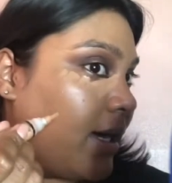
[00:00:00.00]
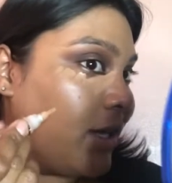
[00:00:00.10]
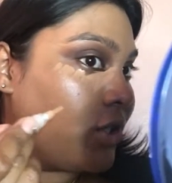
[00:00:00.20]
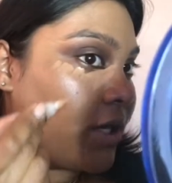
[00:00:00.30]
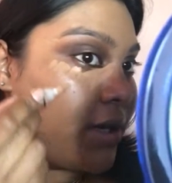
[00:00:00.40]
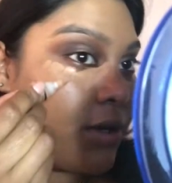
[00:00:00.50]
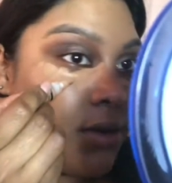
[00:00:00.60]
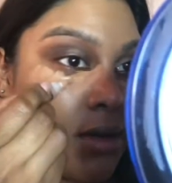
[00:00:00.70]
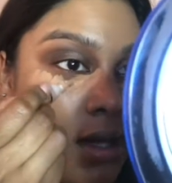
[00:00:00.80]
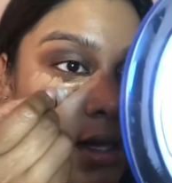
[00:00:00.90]
eyeshadow,
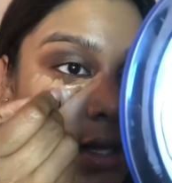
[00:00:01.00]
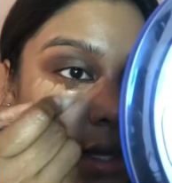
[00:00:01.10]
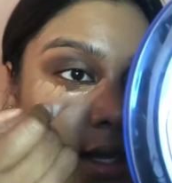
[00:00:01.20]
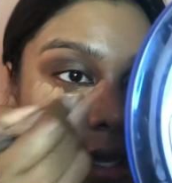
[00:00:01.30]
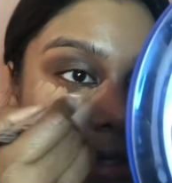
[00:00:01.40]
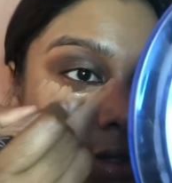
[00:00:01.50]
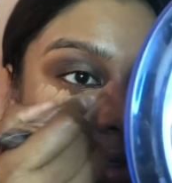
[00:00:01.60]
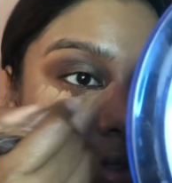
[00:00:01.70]
and just